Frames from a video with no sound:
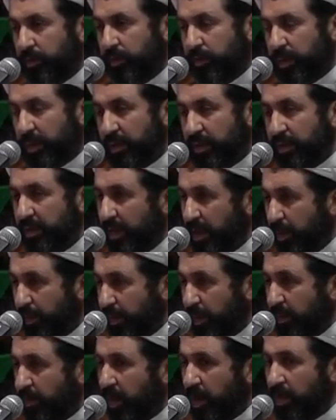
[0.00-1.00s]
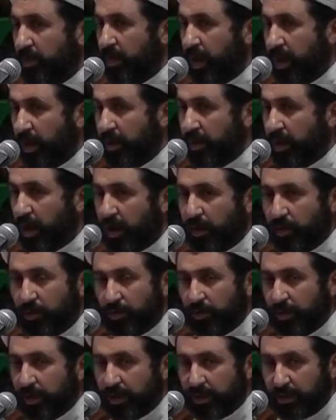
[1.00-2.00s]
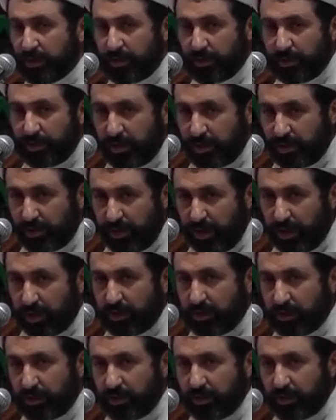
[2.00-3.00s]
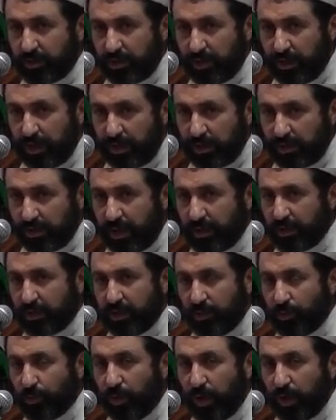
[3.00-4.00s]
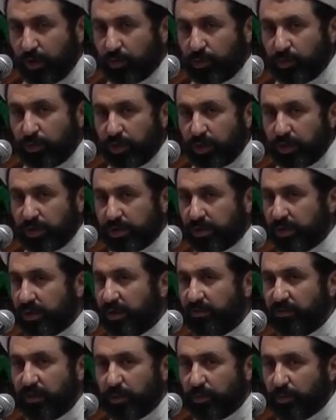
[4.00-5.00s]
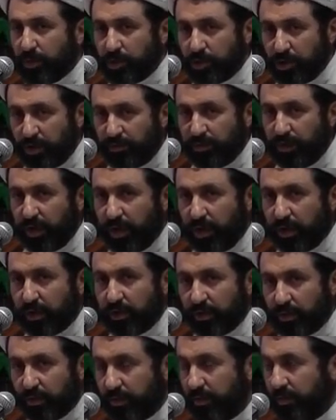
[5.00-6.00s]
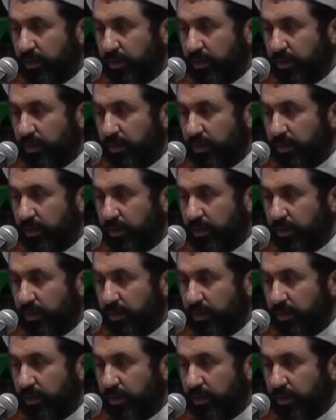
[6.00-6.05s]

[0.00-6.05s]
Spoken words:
But deep in my mind, I know that this doctor is not the one who is giving me shifa.